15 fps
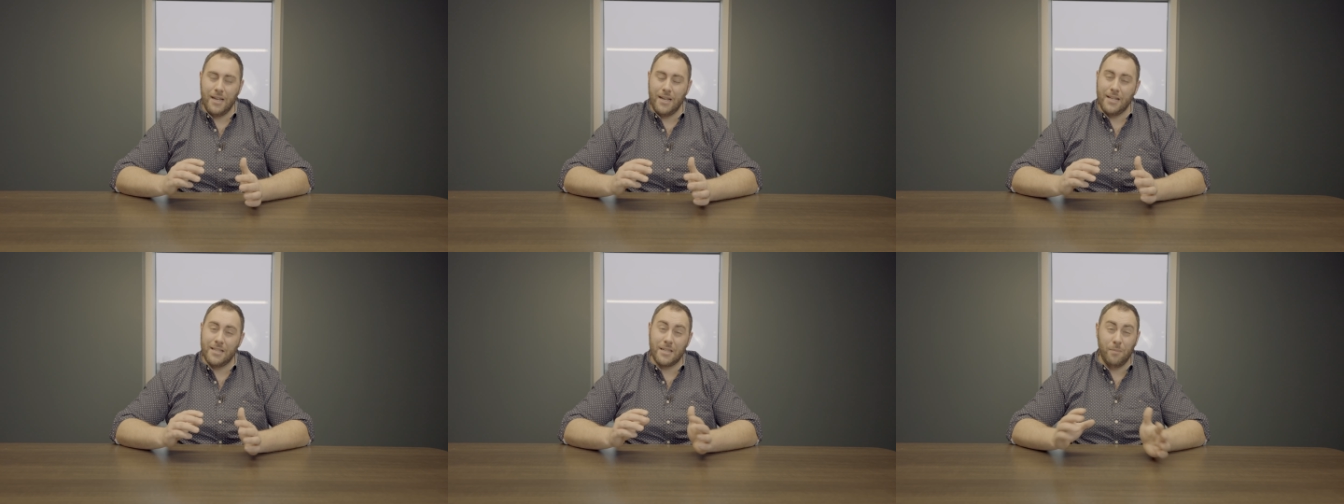
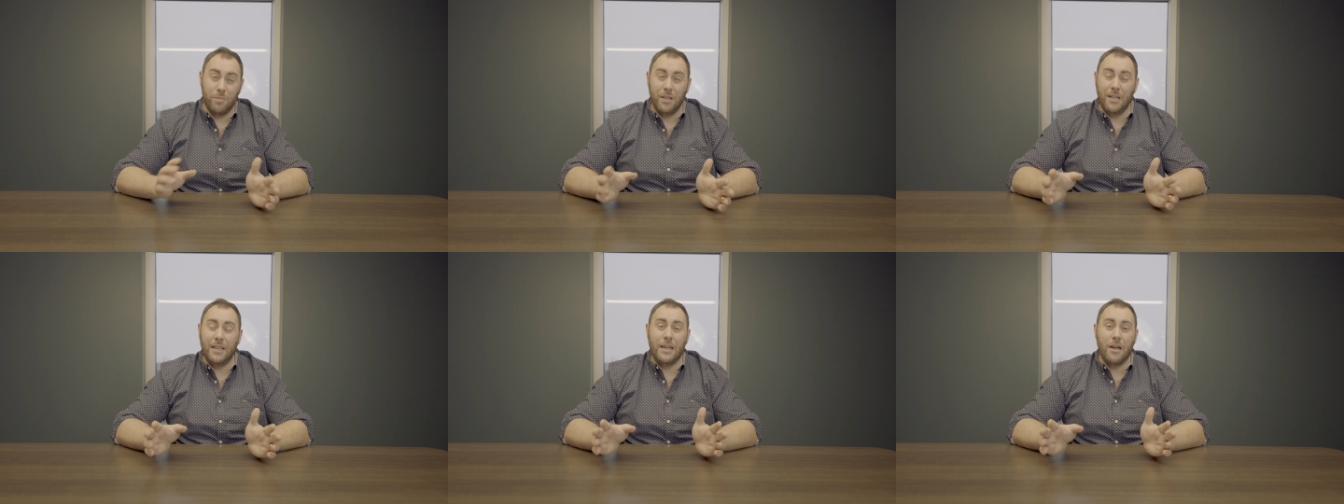It's
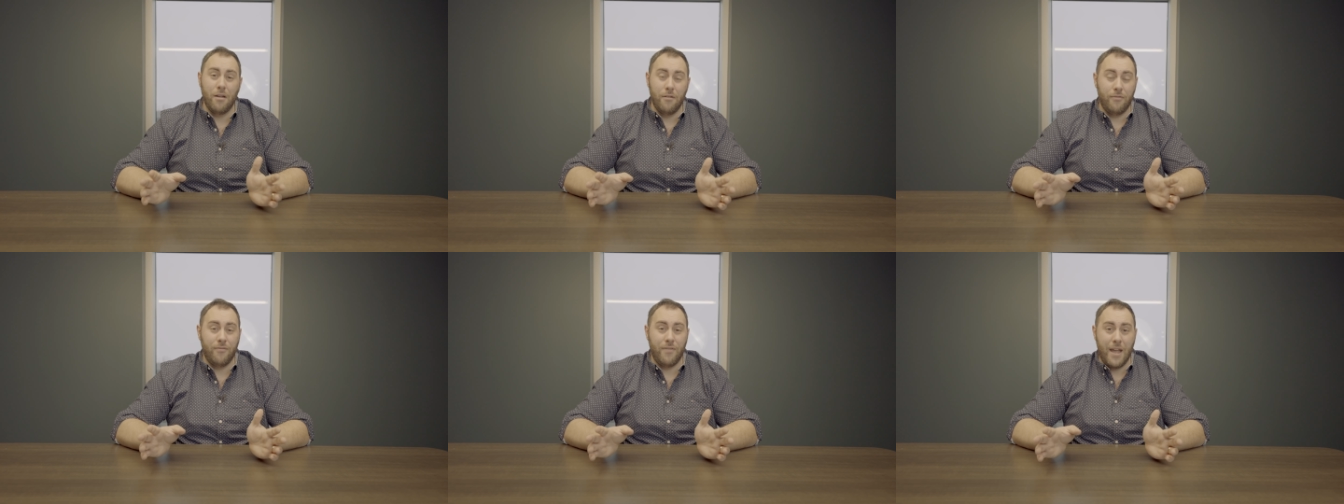completely
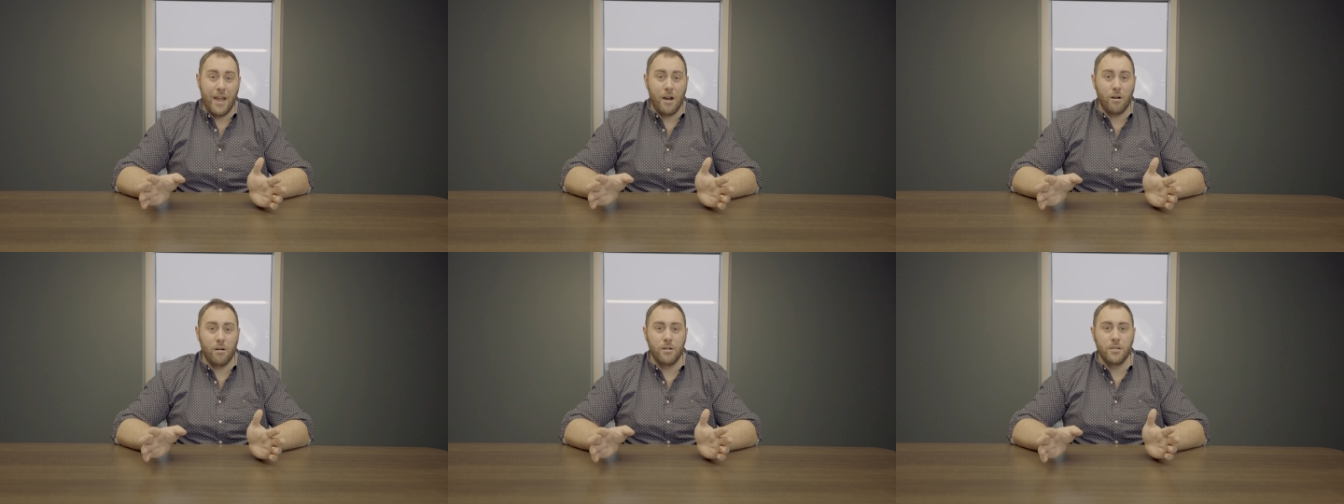
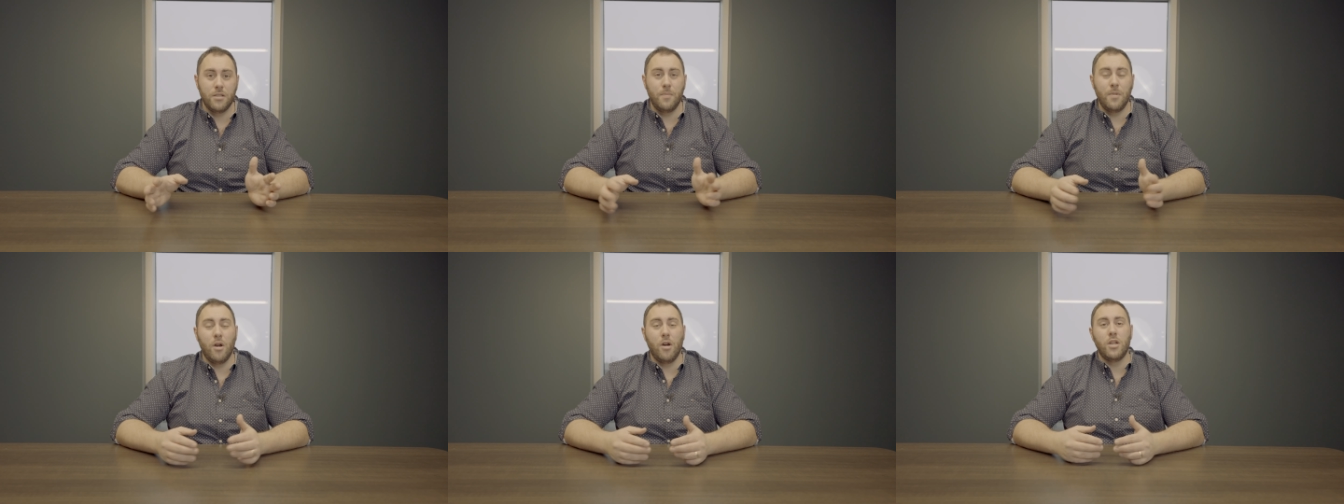unfair,
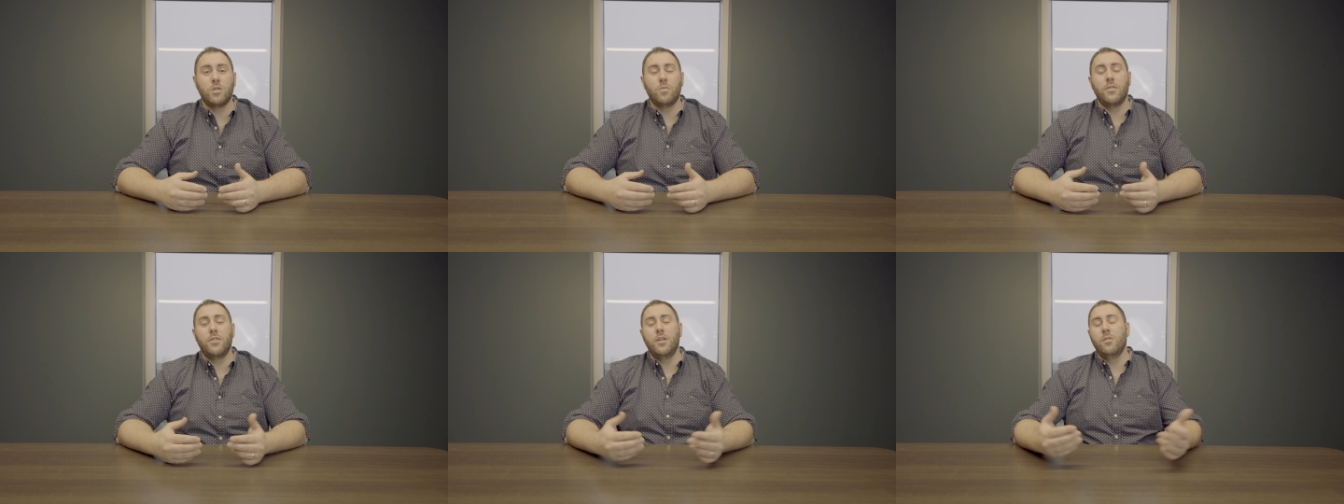to be
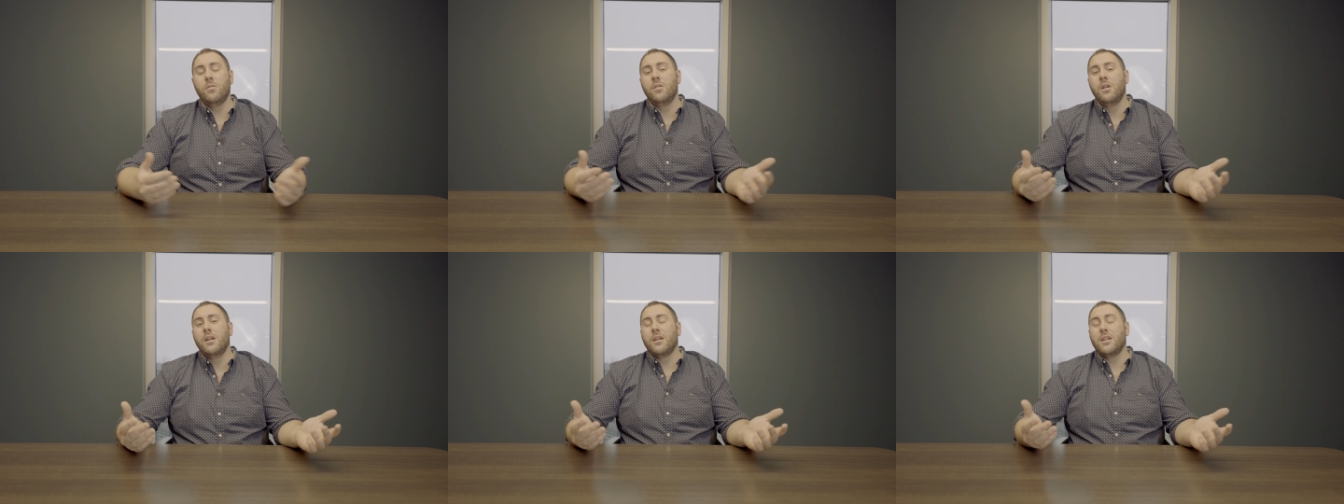honest with you,